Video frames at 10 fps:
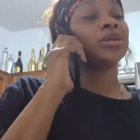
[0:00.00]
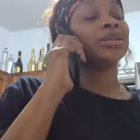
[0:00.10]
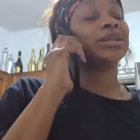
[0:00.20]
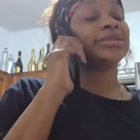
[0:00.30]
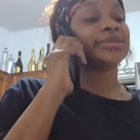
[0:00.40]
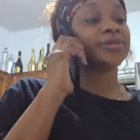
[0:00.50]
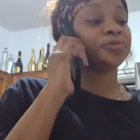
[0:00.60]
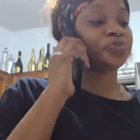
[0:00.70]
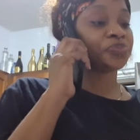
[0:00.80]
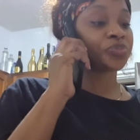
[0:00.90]

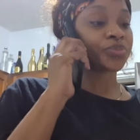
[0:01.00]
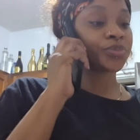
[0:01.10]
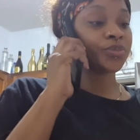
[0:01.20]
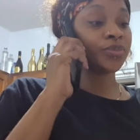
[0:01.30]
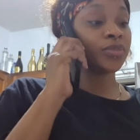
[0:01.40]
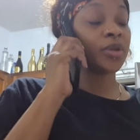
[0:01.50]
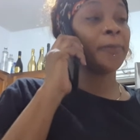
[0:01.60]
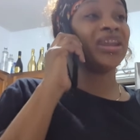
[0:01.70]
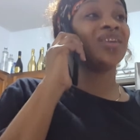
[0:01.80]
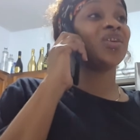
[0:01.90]
Listen,
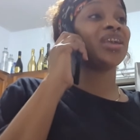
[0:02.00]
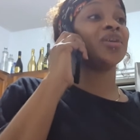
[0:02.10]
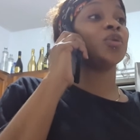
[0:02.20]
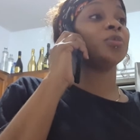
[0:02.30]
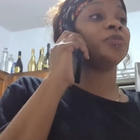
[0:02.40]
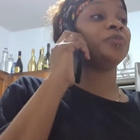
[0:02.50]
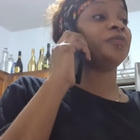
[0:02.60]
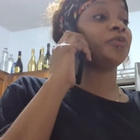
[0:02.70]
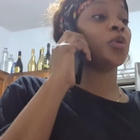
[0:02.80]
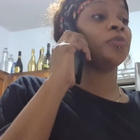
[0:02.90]
me not go can come
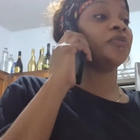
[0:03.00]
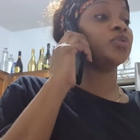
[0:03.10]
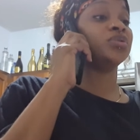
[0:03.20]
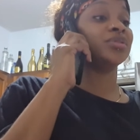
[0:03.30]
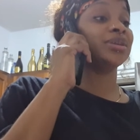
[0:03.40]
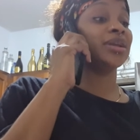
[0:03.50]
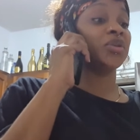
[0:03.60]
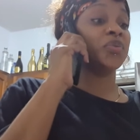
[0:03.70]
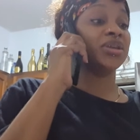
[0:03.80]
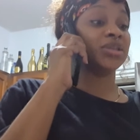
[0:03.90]
come for you till end of
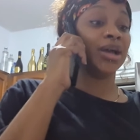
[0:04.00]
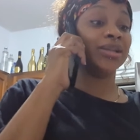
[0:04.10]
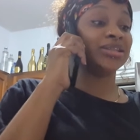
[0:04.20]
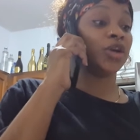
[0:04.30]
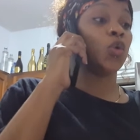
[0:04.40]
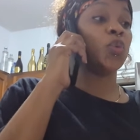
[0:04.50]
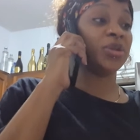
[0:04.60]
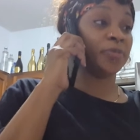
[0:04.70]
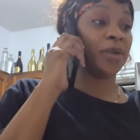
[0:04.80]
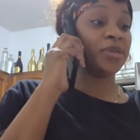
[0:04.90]
the week, so unless you go
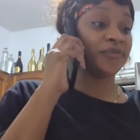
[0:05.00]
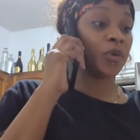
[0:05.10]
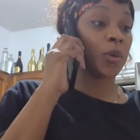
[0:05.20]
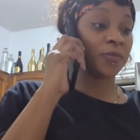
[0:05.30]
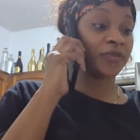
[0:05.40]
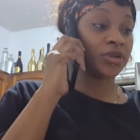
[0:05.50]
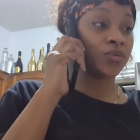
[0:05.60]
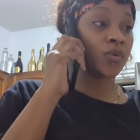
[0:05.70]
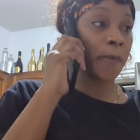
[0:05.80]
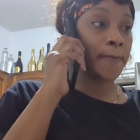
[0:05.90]
wait for me for come for
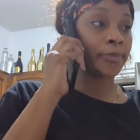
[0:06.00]
you.